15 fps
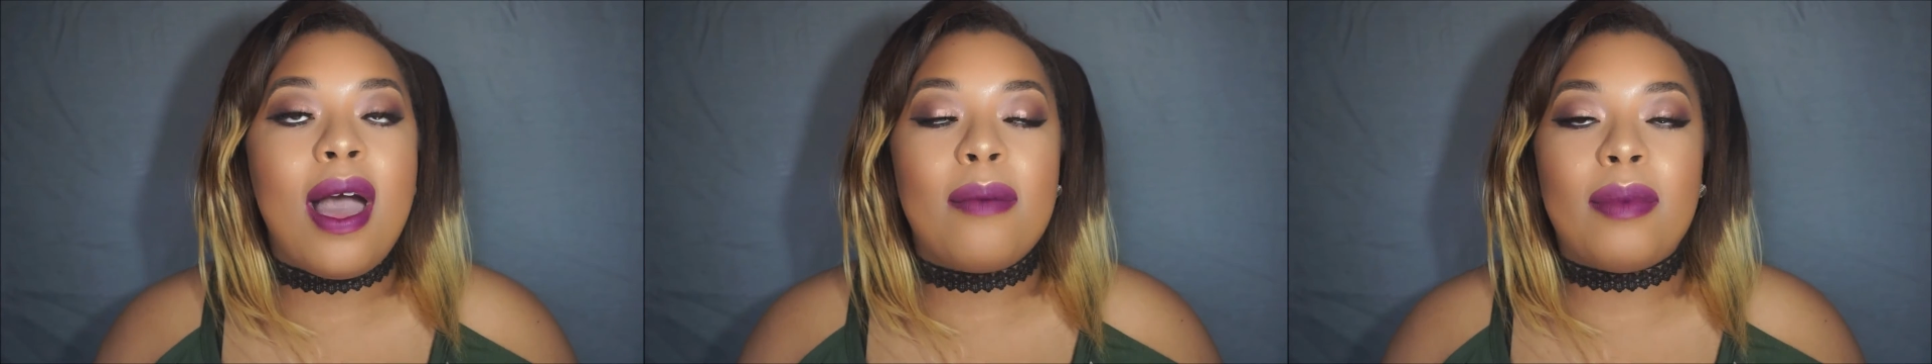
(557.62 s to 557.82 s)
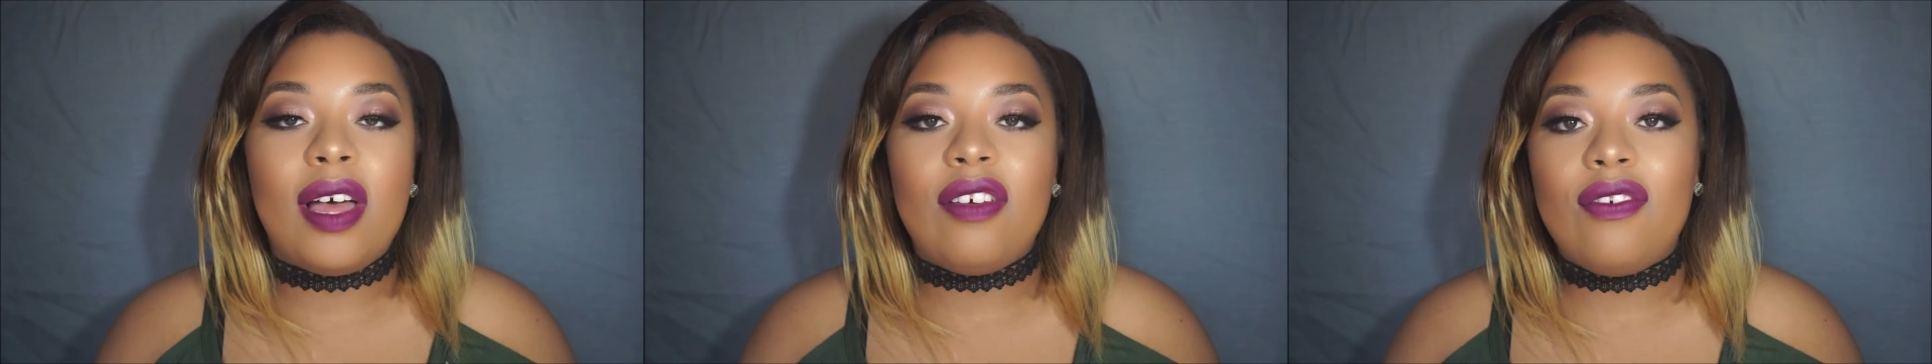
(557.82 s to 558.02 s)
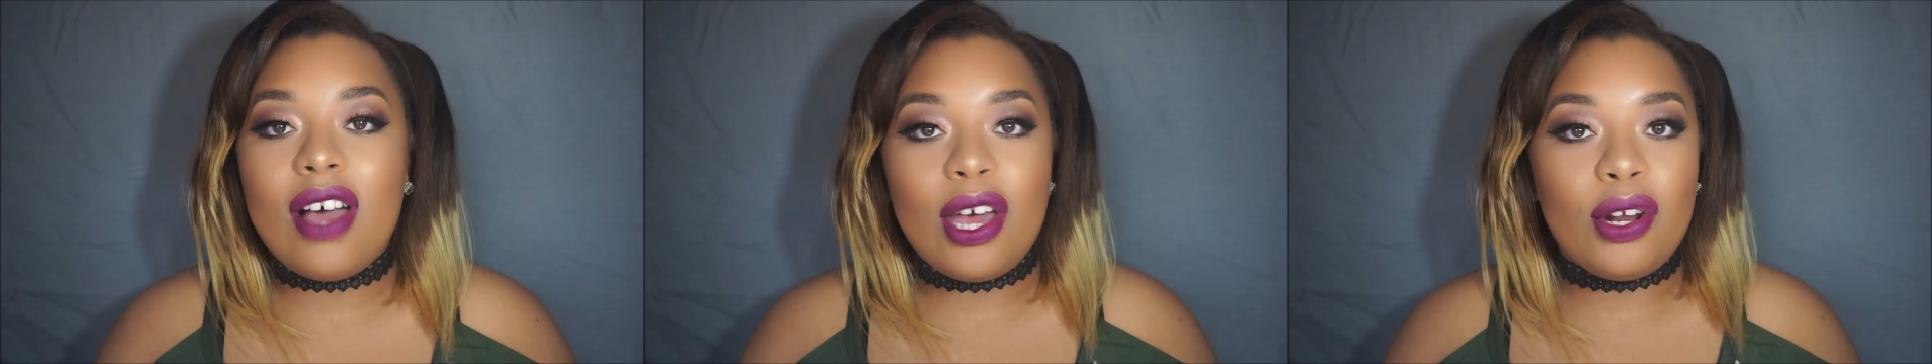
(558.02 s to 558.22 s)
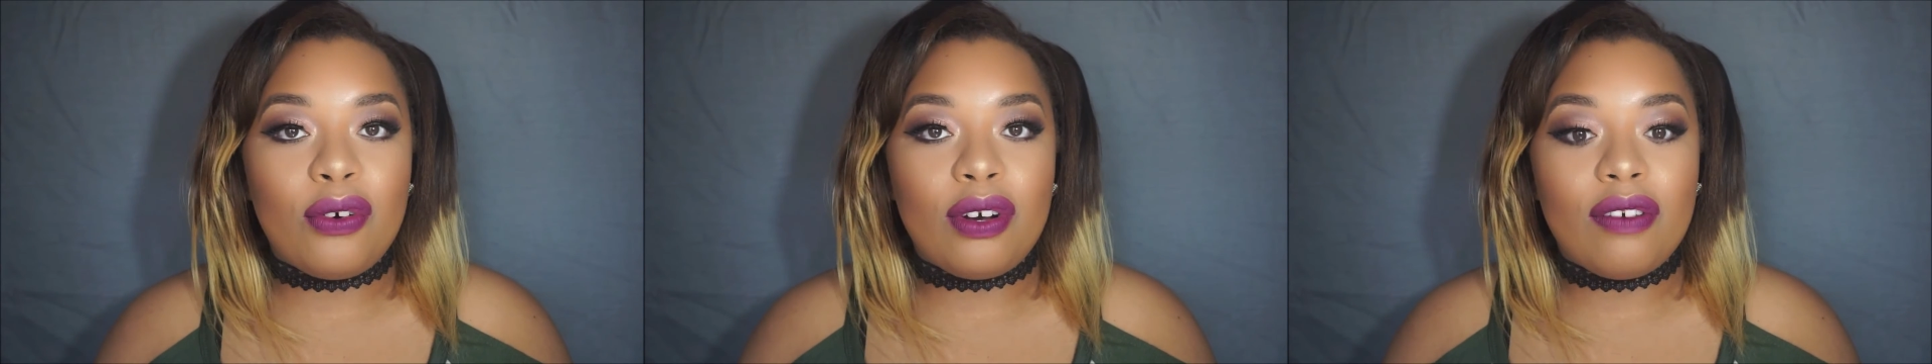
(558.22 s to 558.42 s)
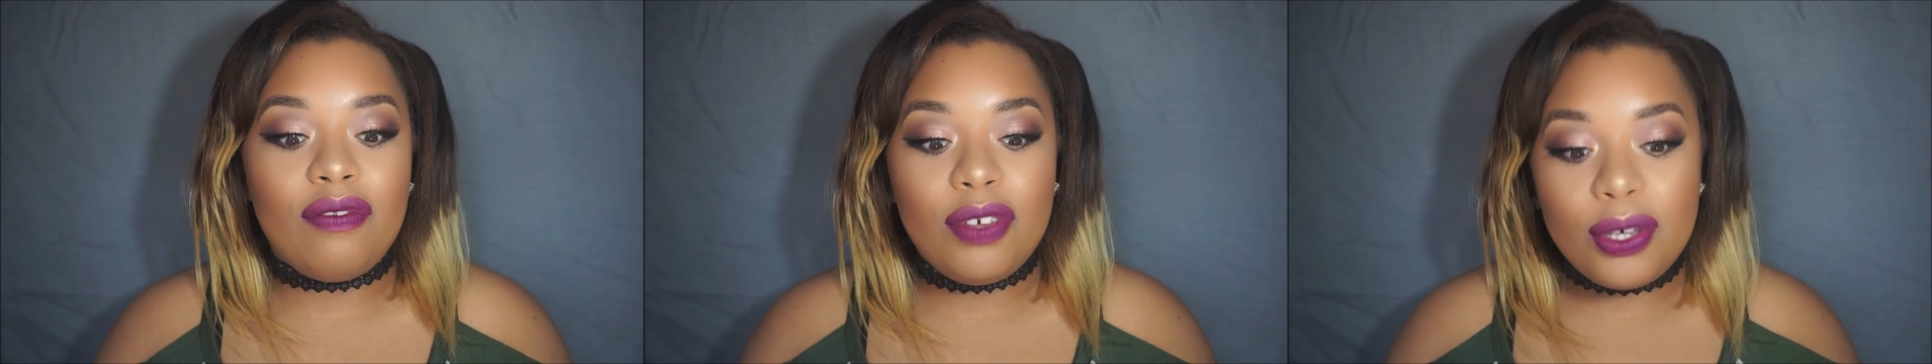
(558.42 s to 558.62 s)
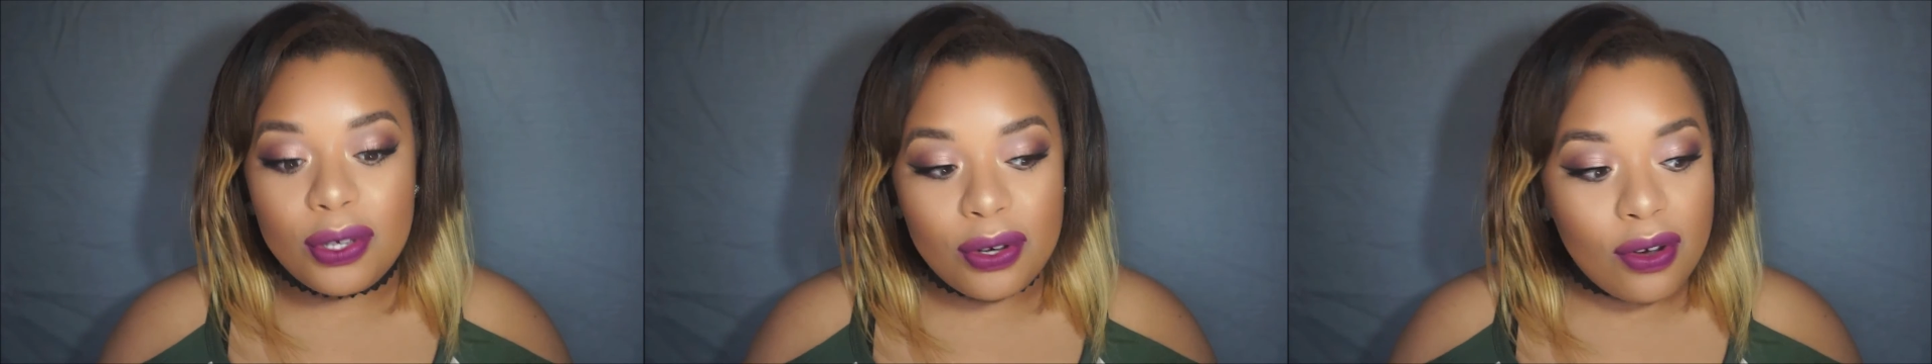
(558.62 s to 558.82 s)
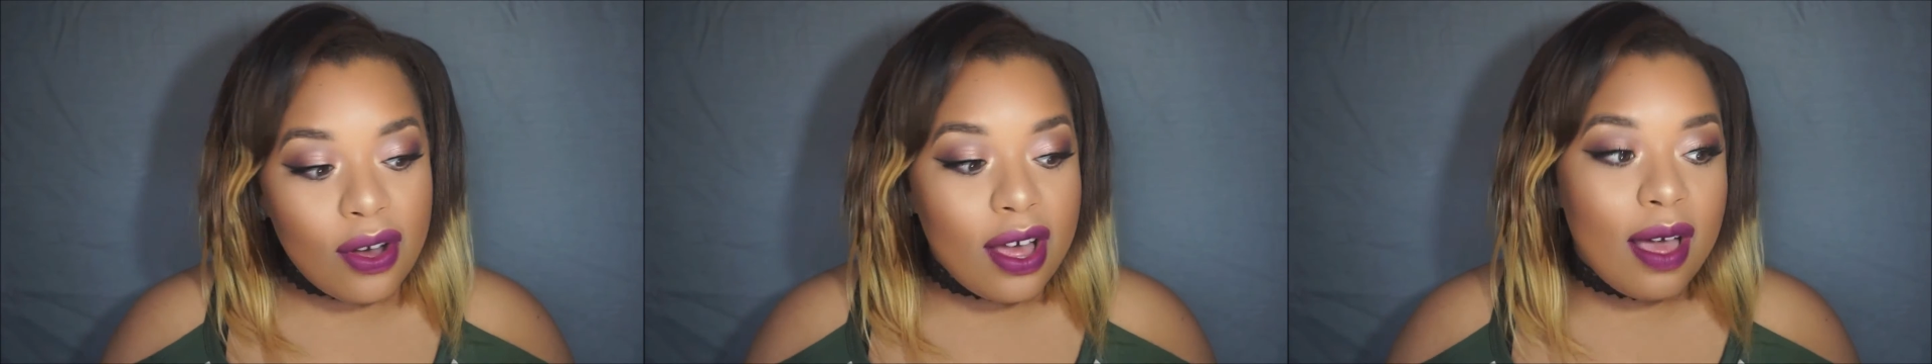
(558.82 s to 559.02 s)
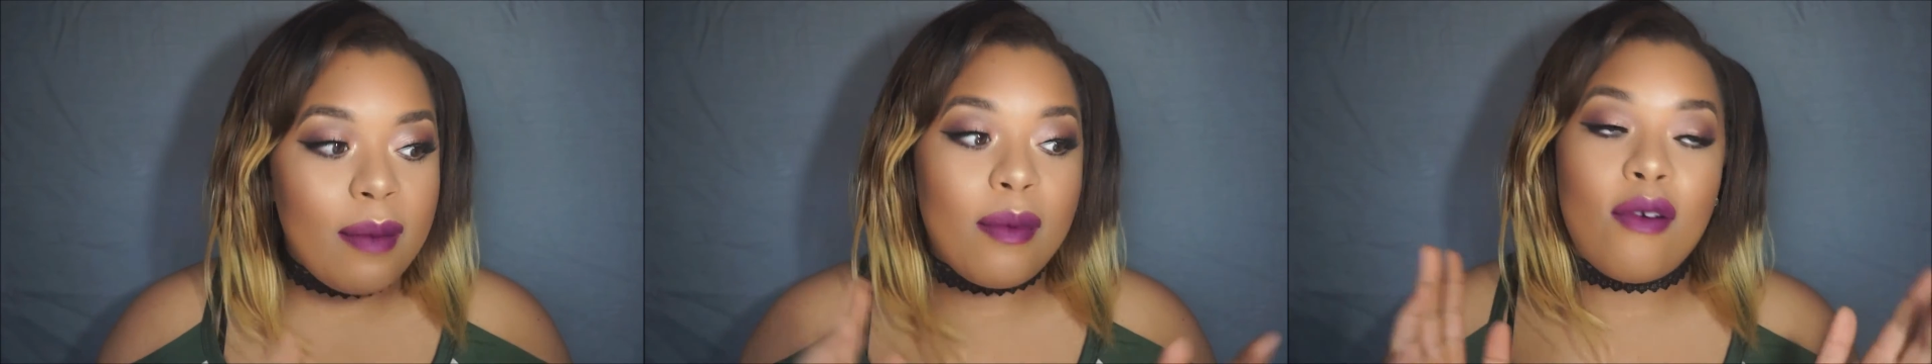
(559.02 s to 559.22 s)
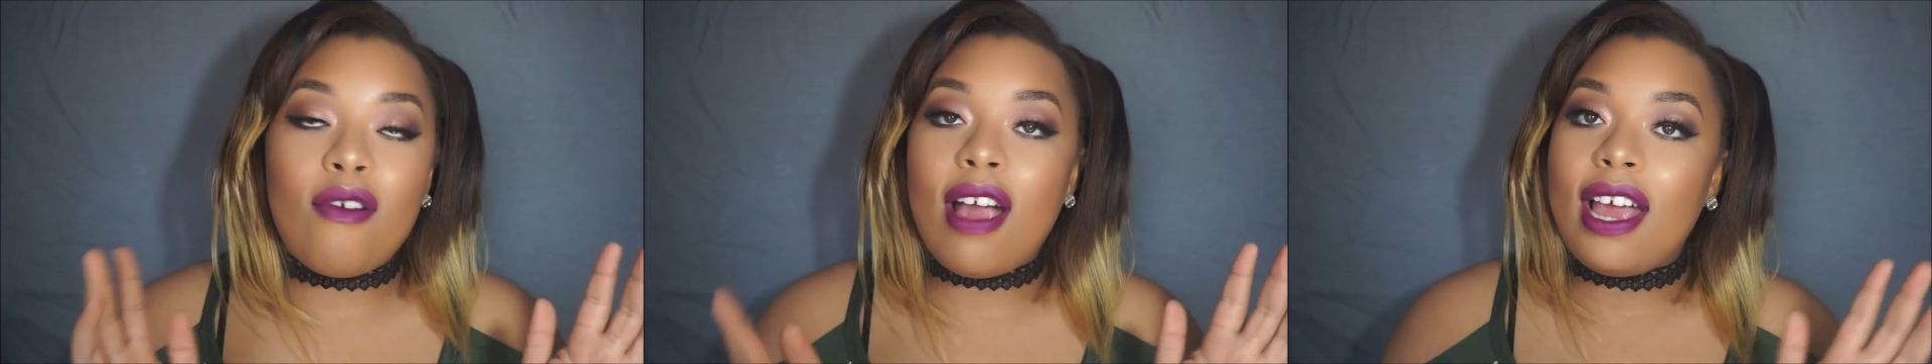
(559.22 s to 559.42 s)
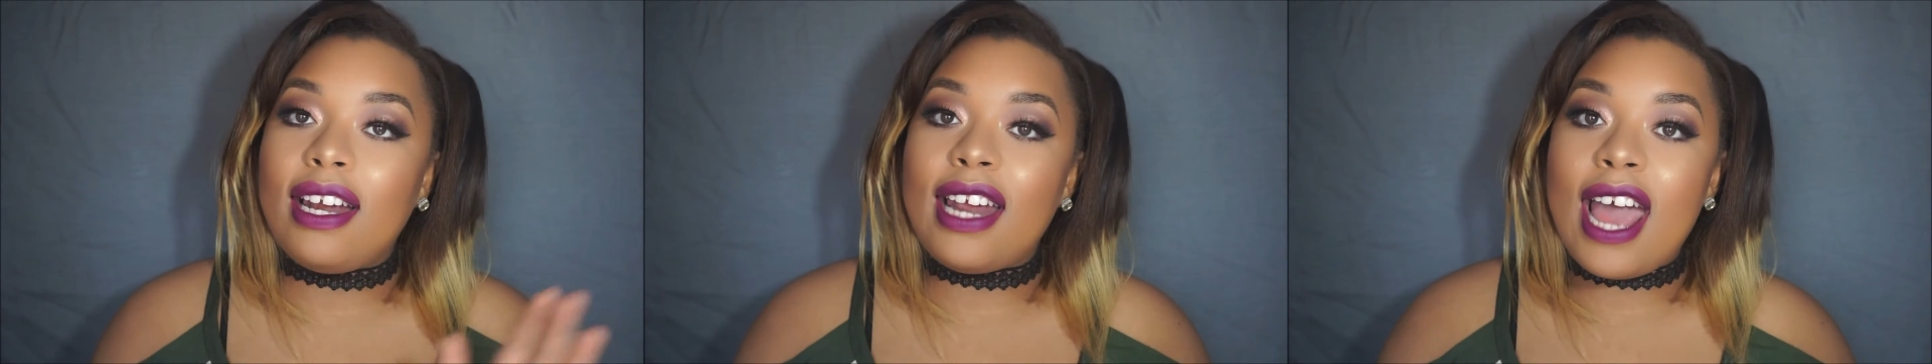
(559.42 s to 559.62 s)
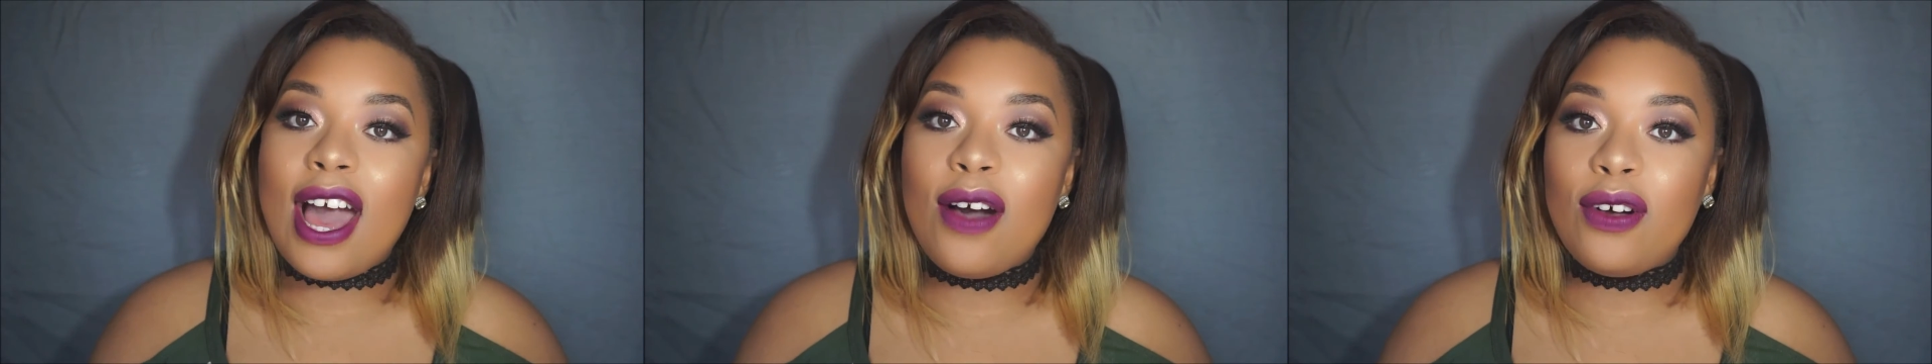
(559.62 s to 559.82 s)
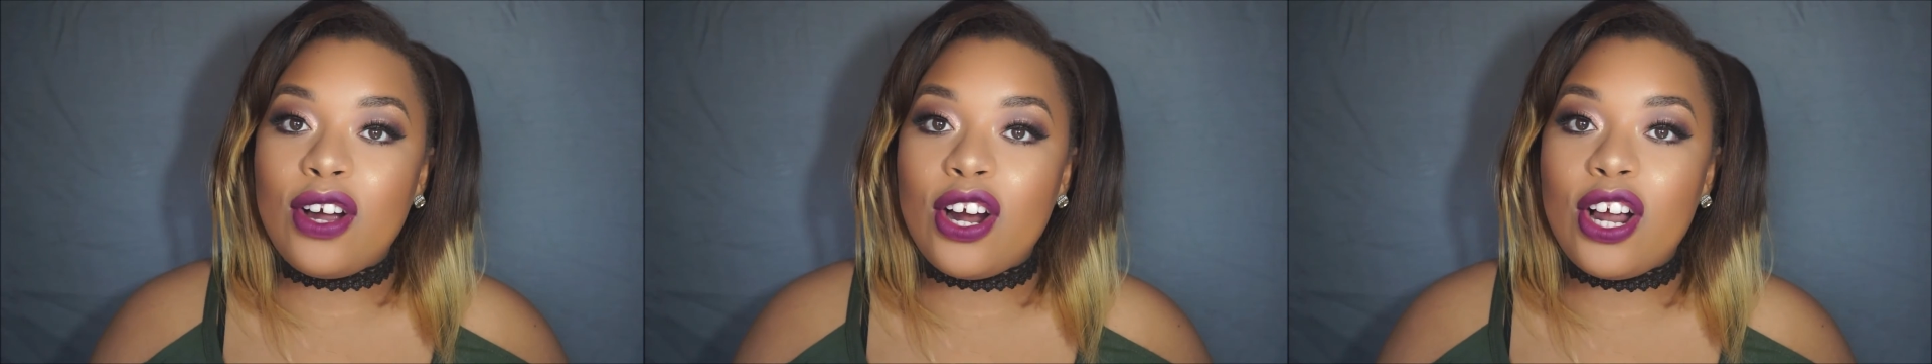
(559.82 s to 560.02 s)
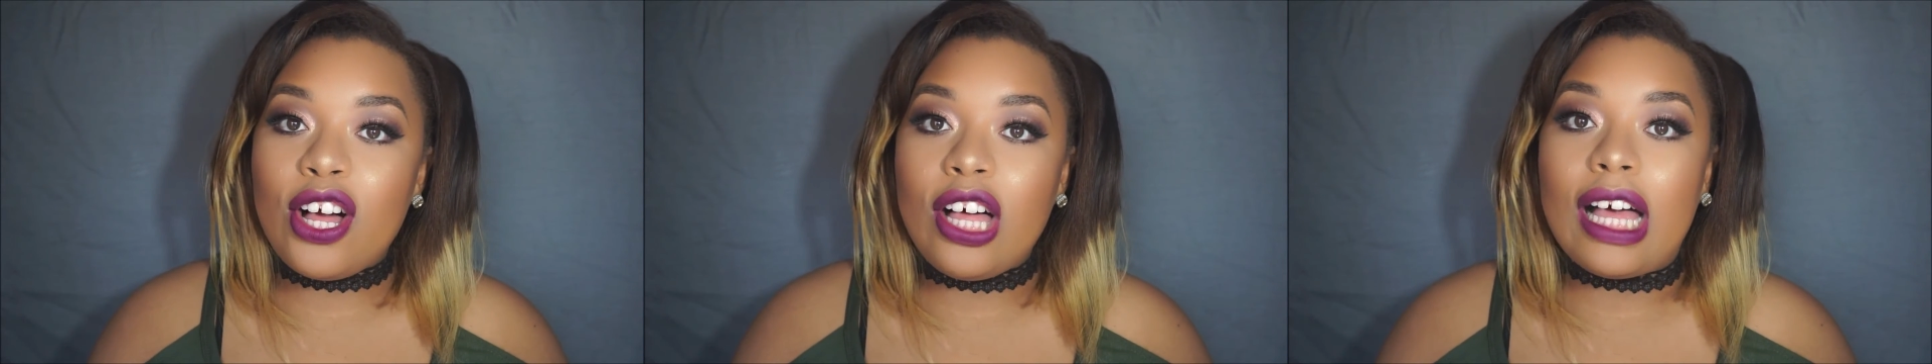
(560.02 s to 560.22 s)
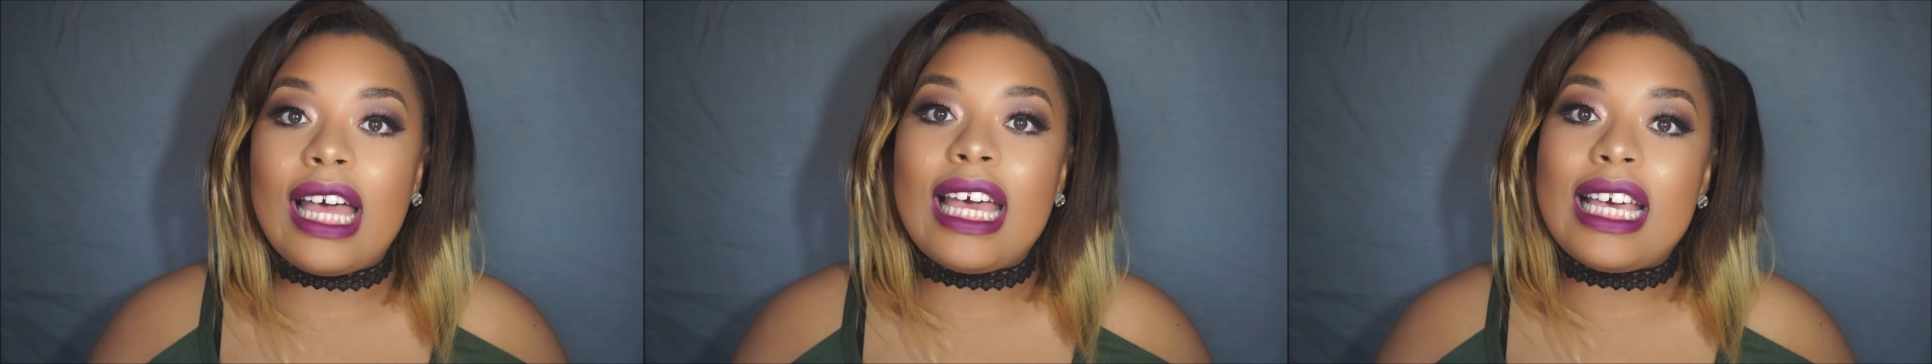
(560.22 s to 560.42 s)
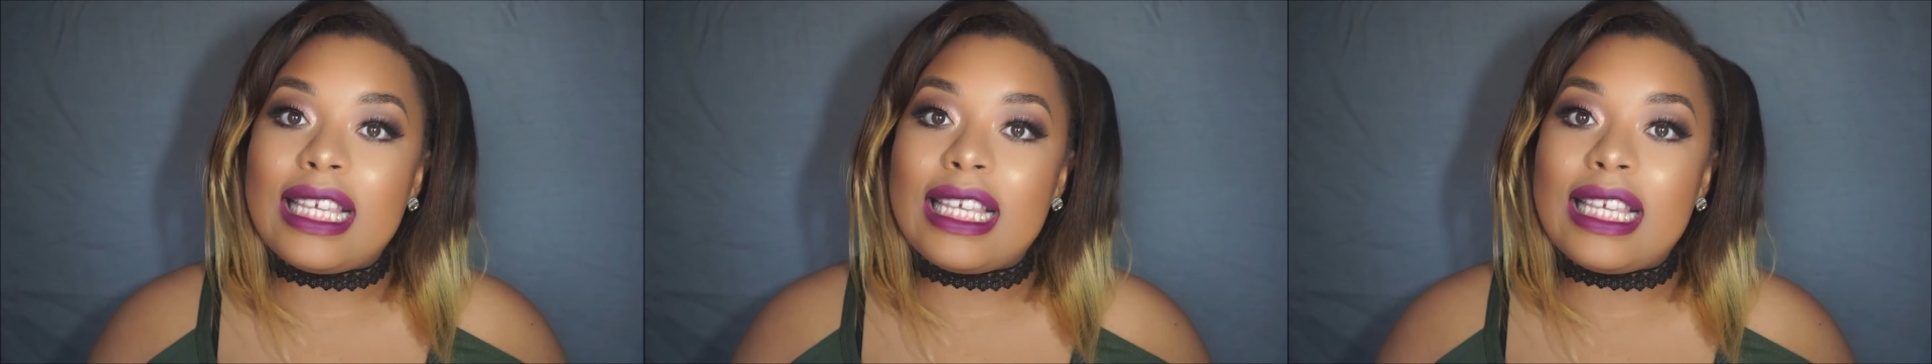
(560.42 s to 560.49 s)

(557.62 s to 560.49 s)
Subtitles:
my final review. Right now, girl,